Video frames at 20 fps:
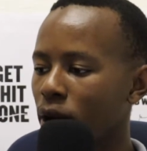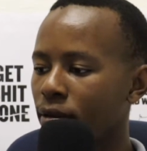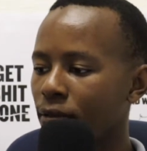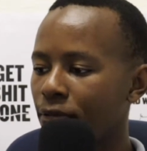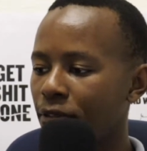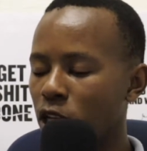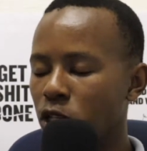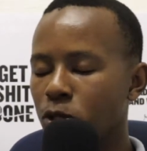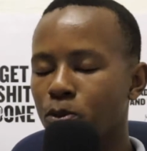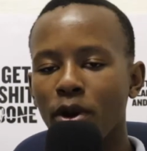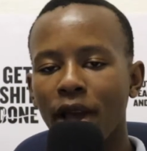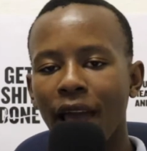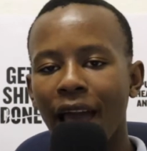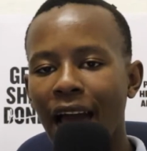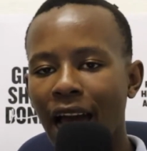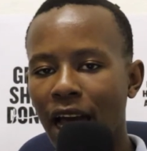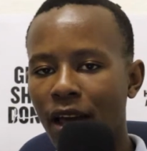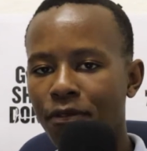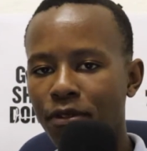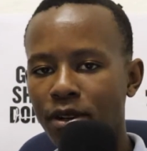Facebook
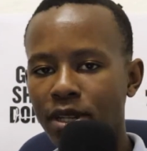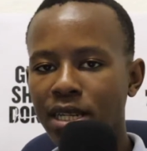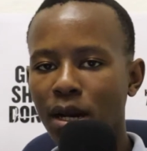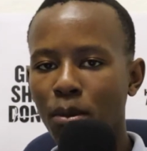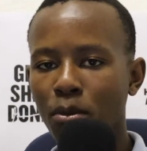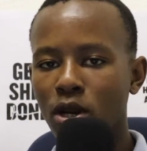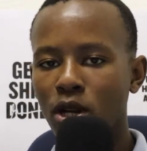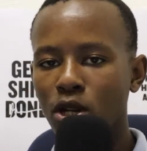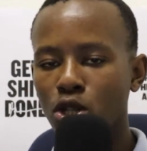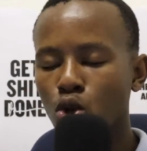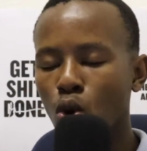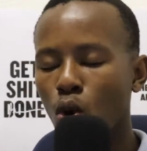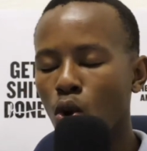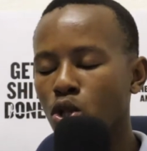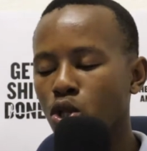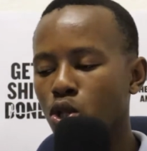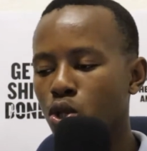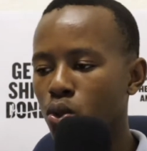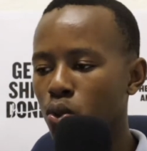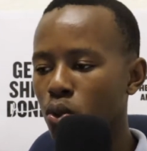adverts. I'm going to talk
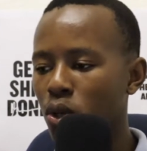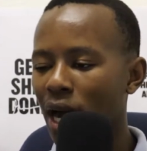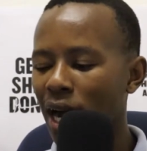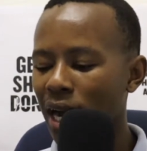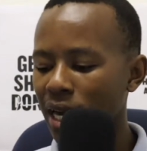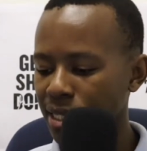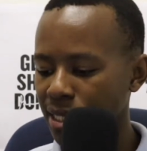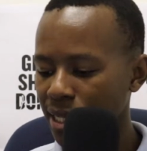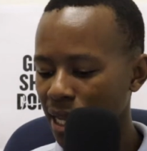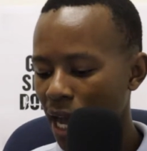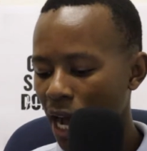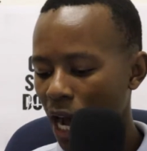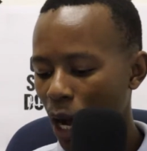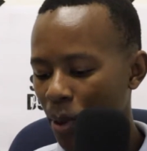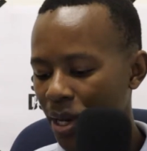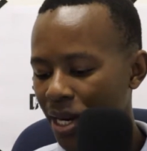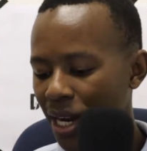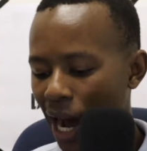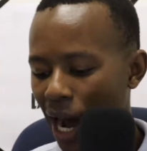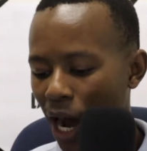to you guys
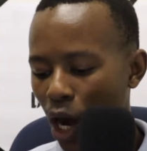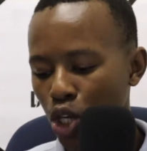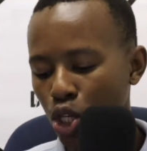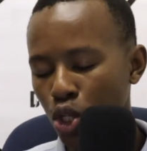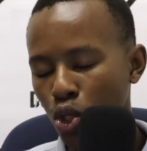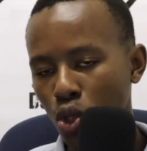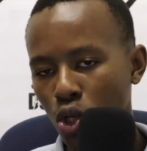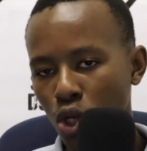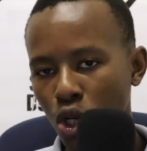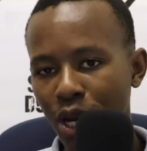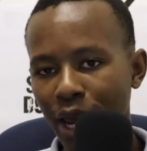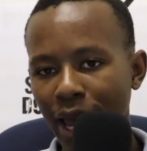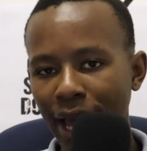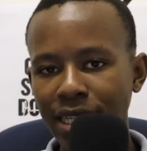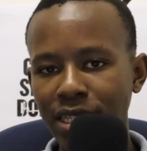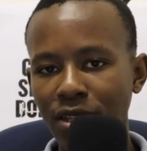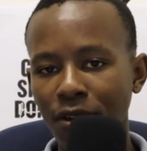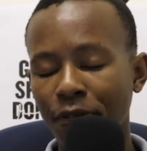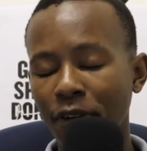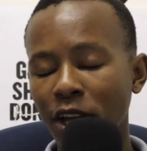about how you
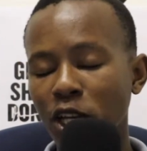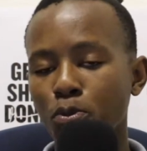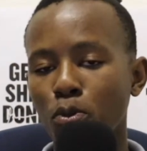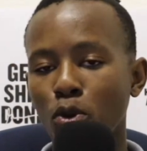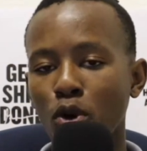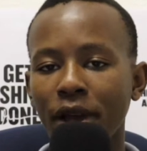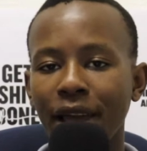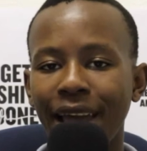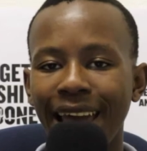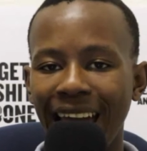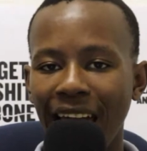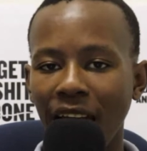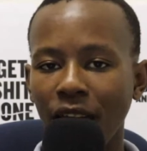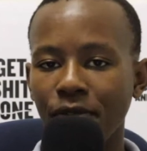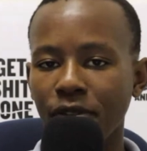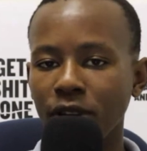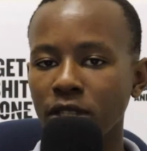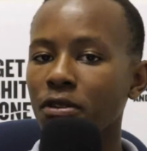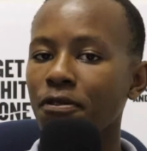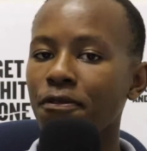create a Facebook
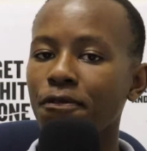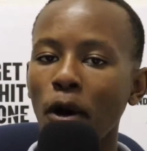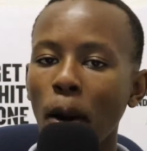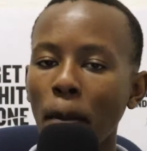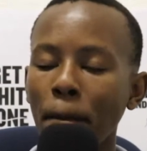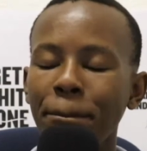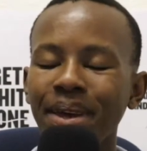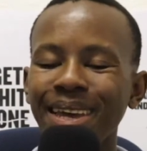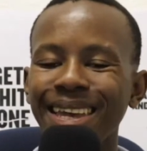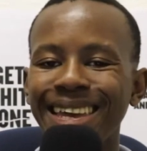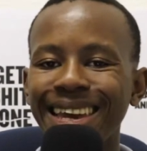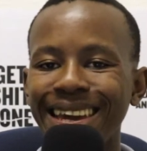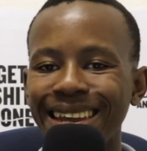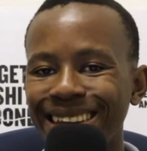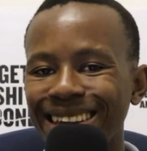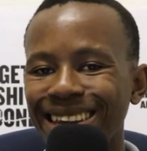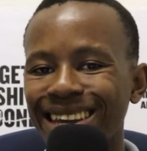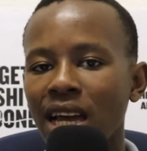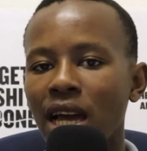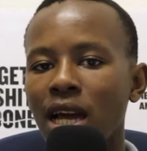advert from
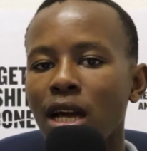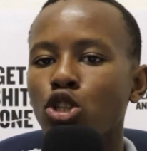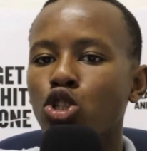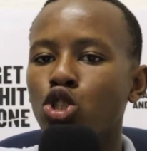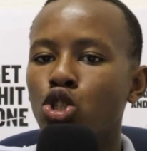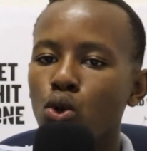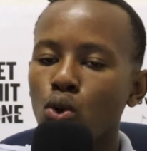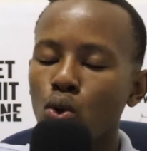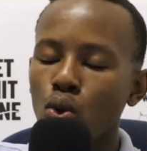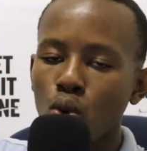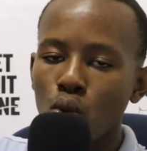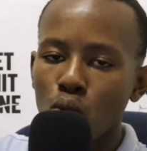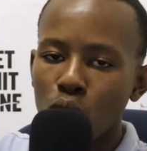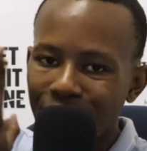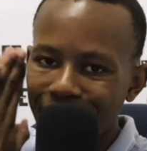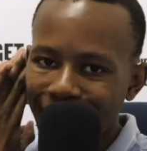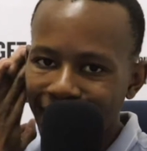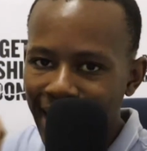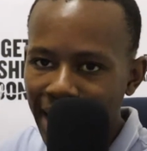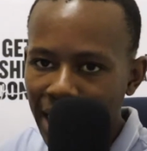beginning to
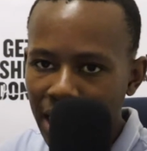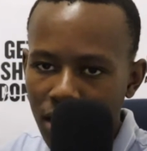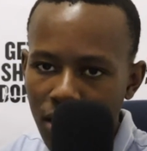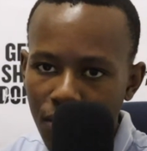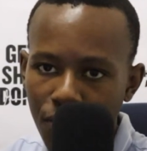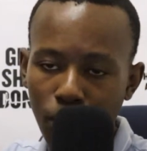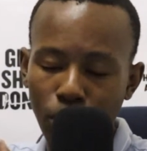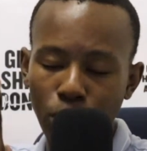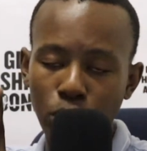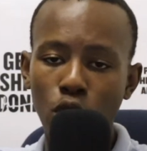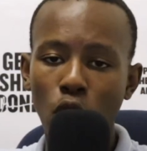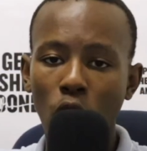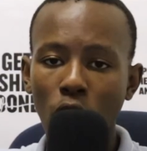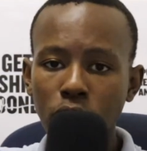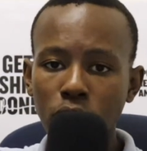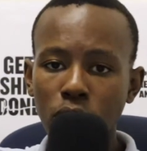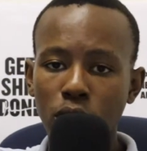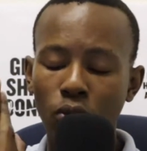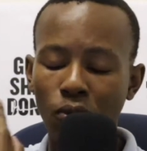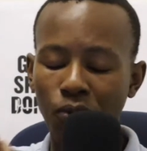the end, from
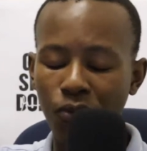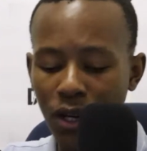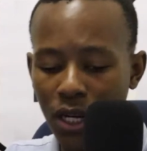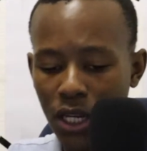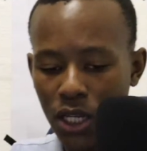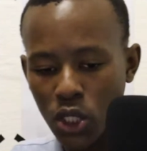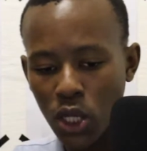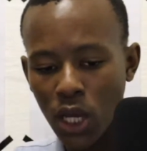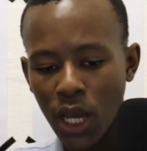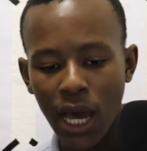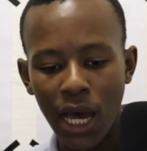start to finish.